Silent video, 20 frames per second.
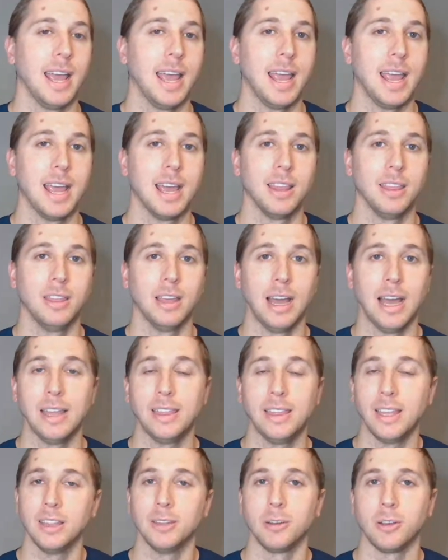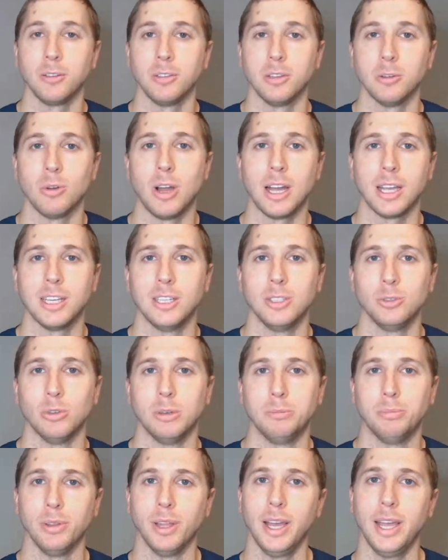And I think the Rockies
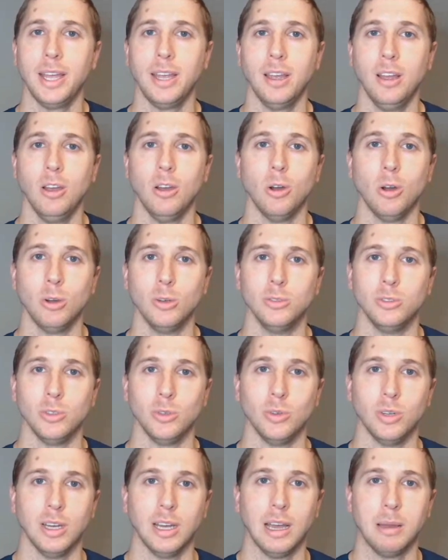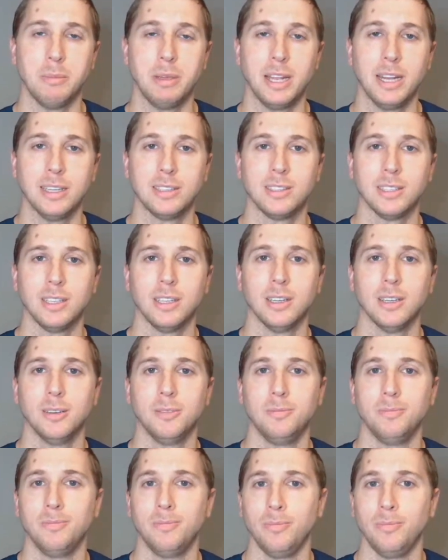would play Ozuna. I mean, it's in a,